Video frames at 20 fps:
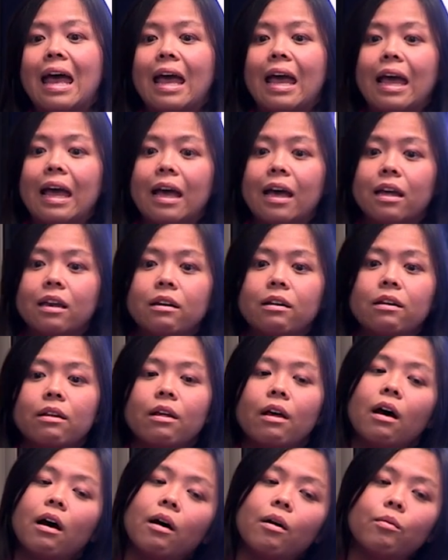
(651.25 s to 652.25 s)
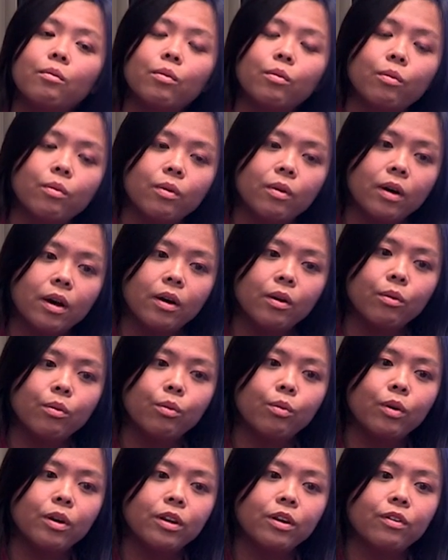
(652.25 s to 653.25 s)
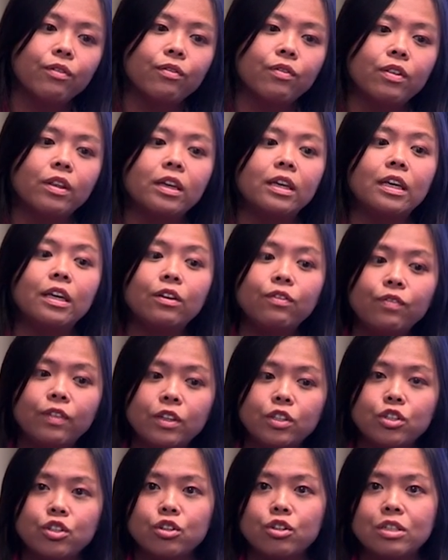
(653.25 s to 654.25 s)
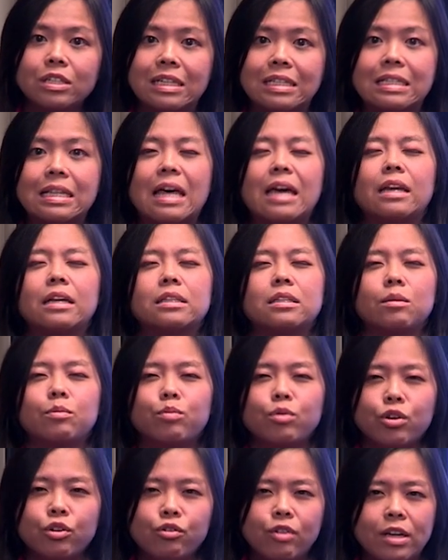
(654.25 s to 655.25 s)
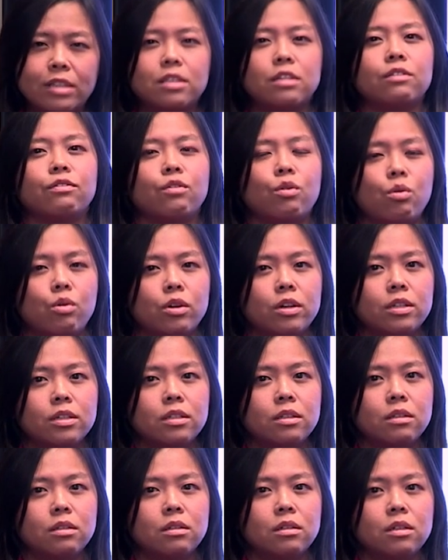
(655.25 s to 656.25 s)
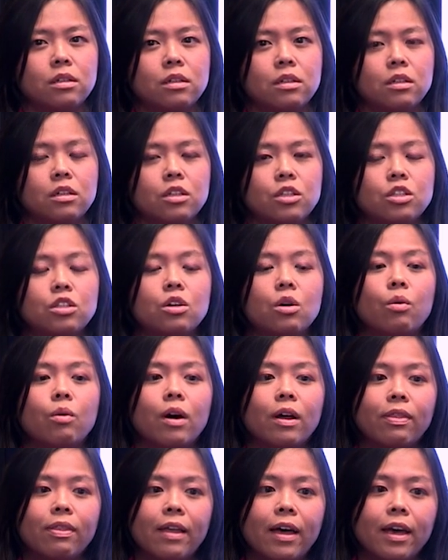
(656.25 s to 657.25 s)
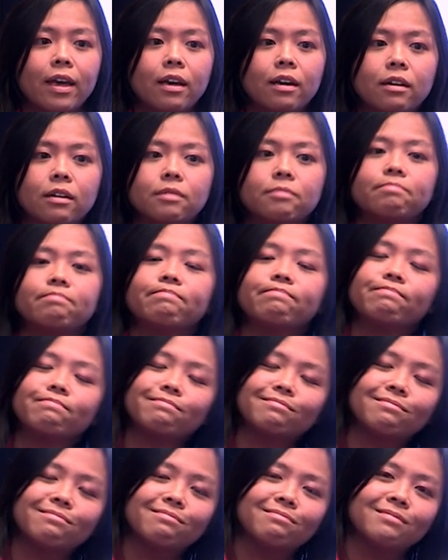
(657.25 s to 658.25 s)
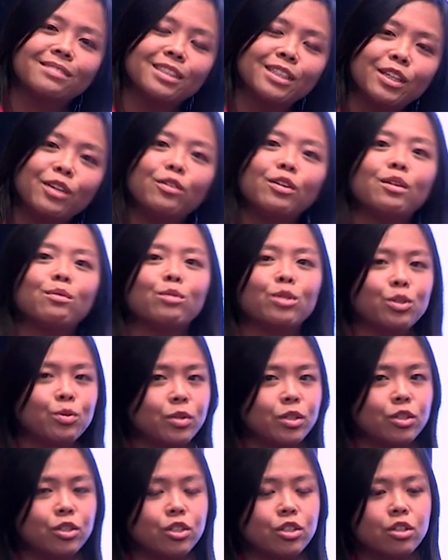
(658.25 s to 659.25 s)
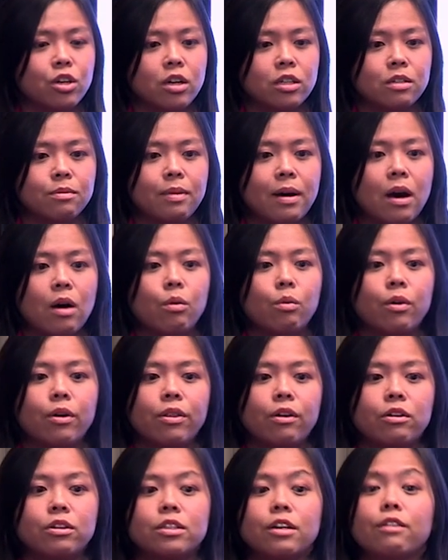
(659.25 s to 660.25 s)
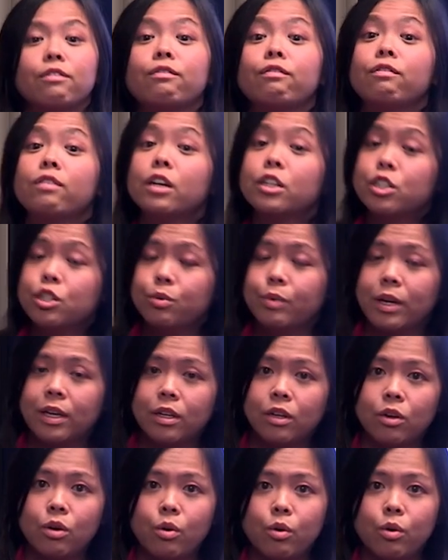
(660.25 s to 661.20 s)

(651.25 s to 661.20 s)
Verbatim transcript: And um, one of the key features is that it's a progressive course. So unlike delirium, which we just talked about, where there's a fluctuating